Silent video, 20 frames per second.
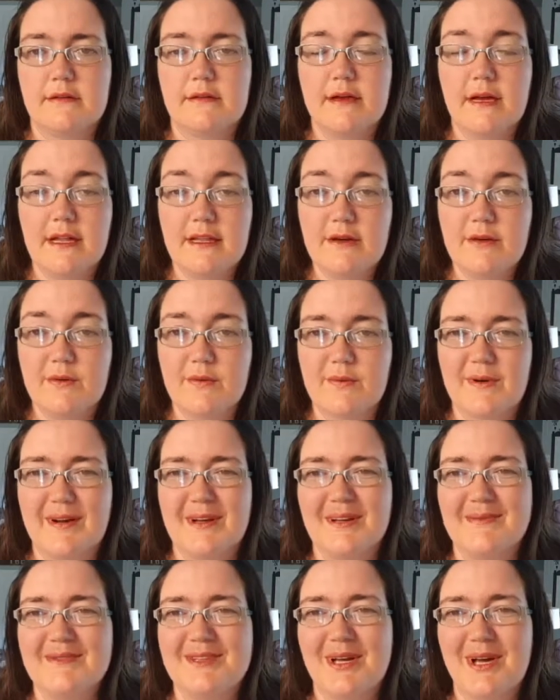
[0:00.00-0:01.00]
Hello,
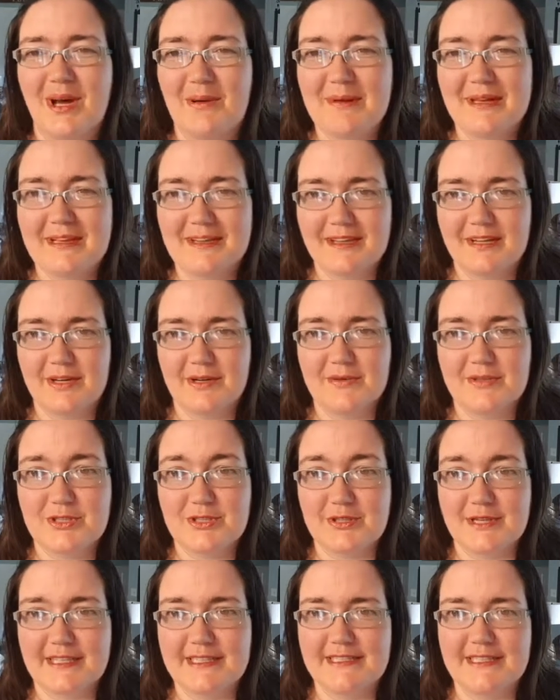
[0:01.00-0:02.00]
welcome to Calming Clutter with
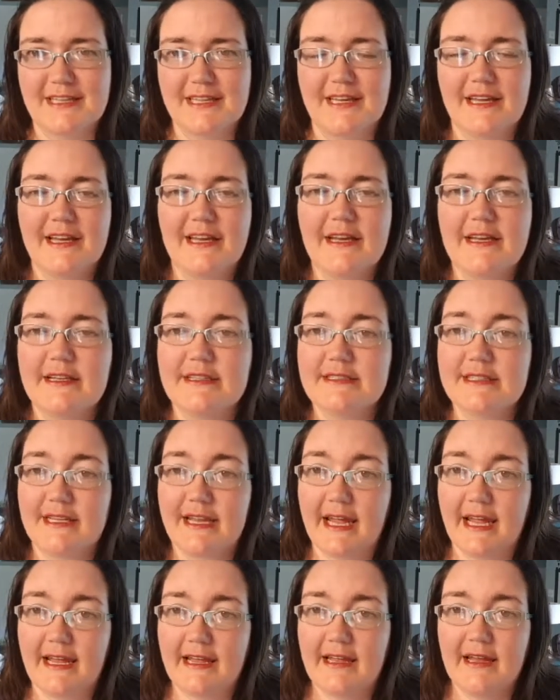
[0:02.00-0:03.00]
Tracy.
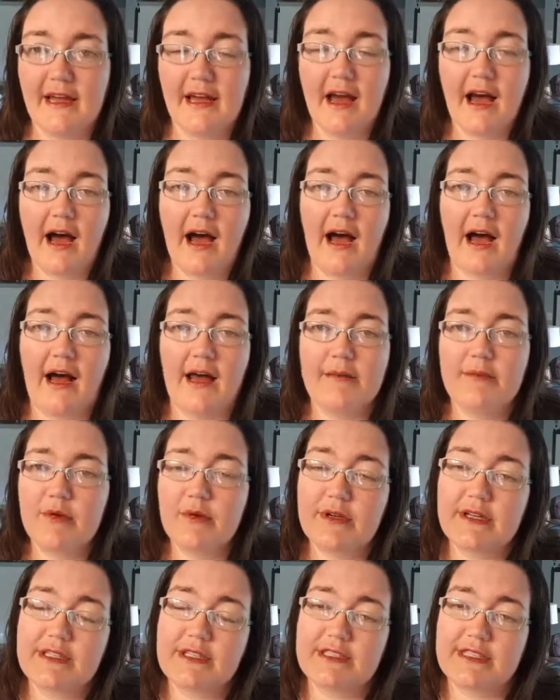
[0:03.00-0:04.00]
Today, I'm
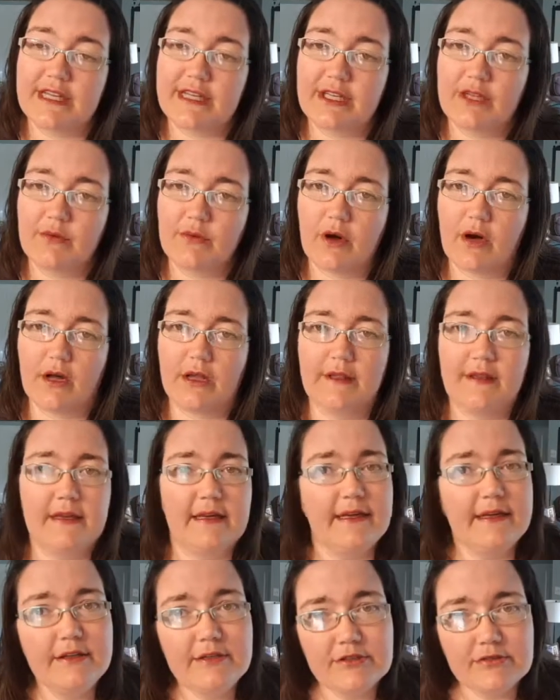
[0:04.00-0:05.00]
going to take you on the
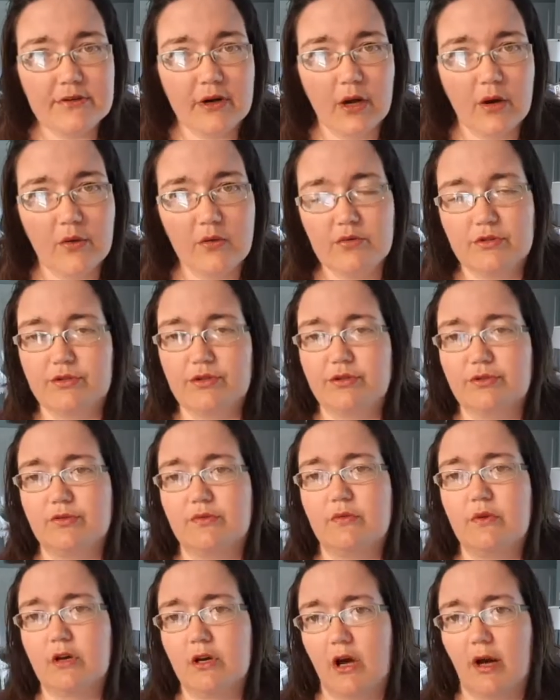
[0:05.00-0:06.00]
intro
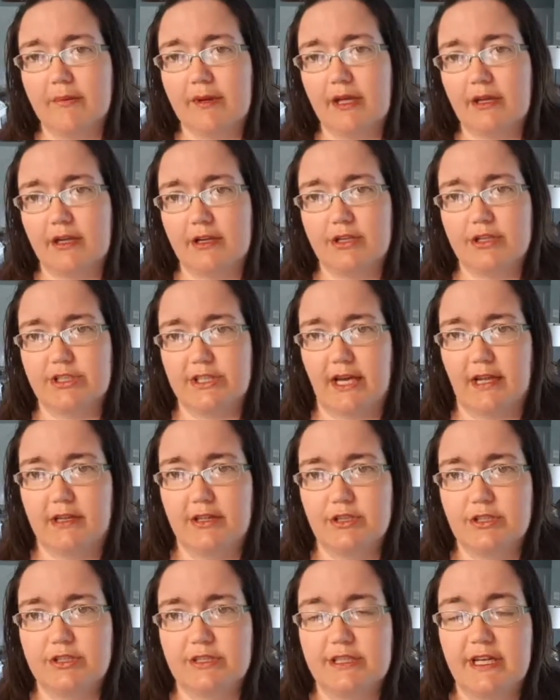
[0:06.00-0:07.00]
to Calming Clutter
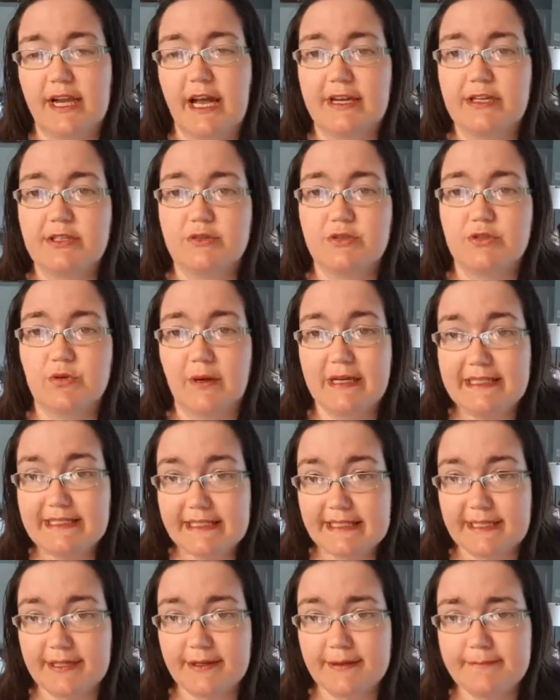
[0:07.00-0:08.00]
challenge that I do twice a
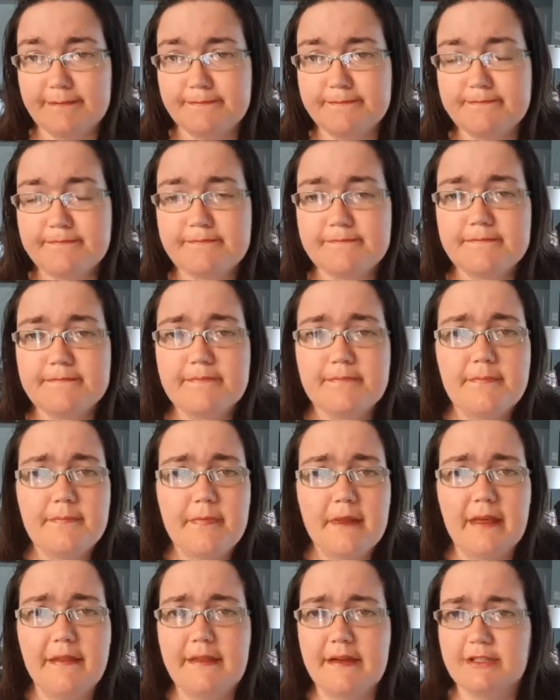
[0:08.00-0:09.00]
year
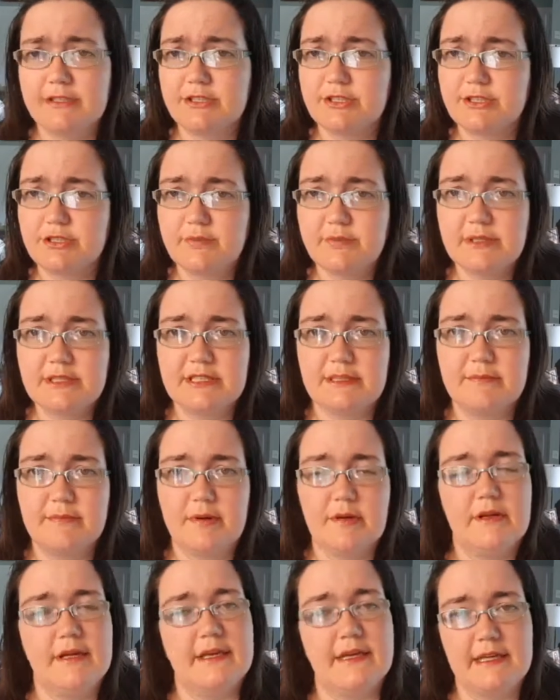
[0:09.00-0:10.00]
that is super
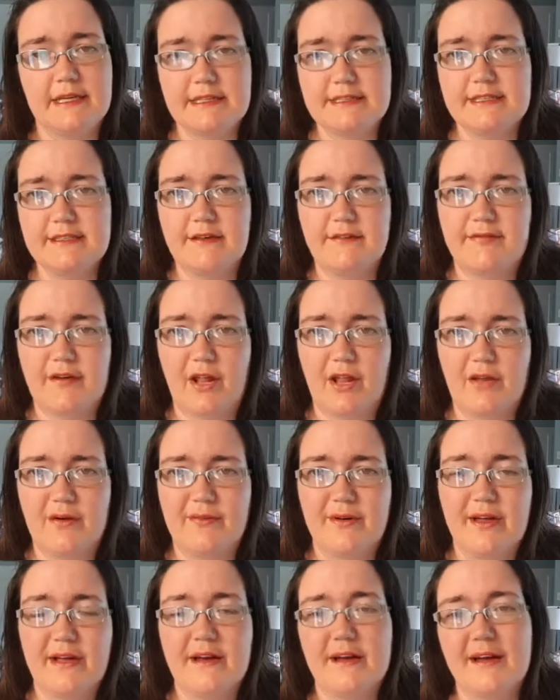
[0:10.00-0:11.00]
simple and easy to follow.
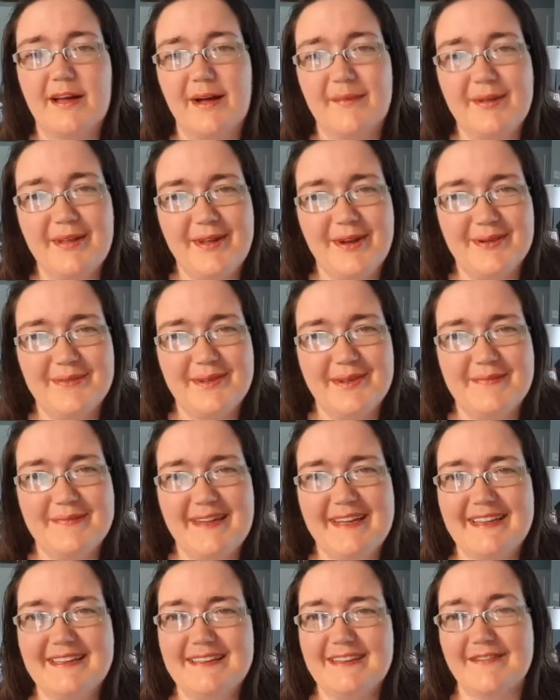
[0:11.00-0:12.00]
Come along with
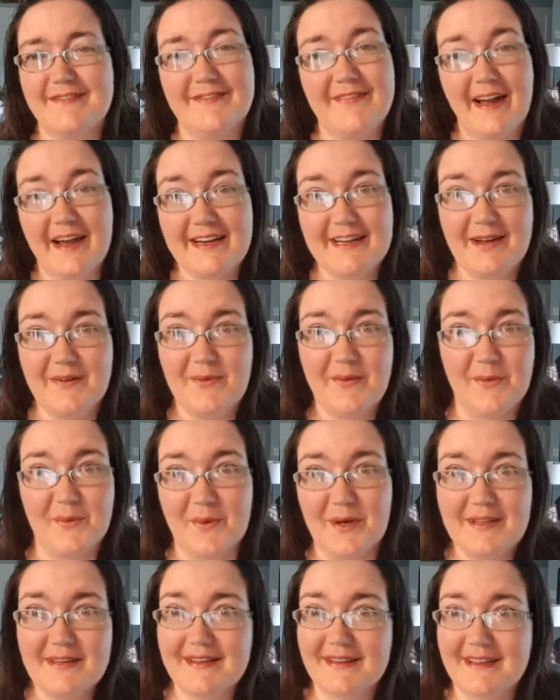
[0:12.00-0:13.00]
me to find out
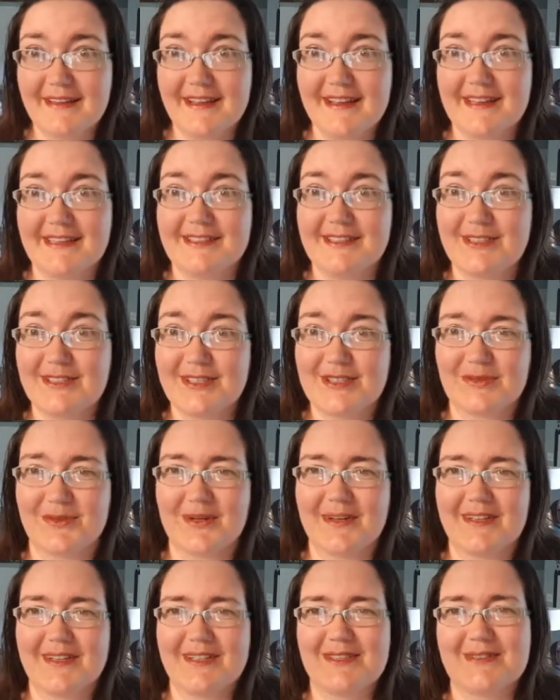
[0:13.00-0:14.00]
what is in
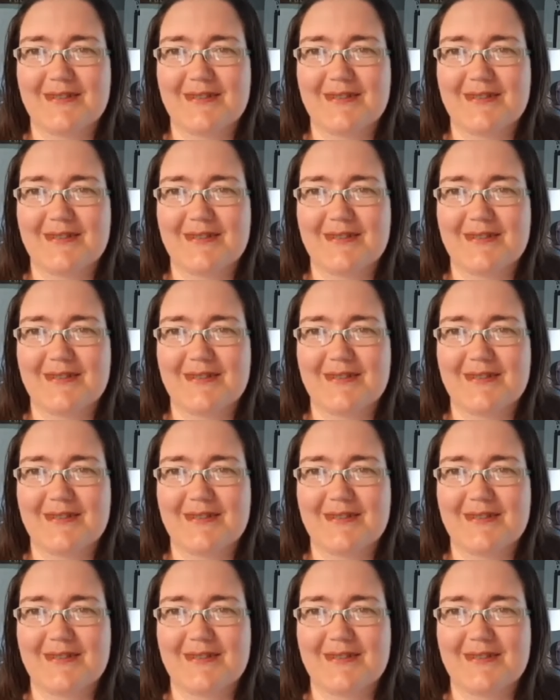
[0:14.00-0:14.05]
store this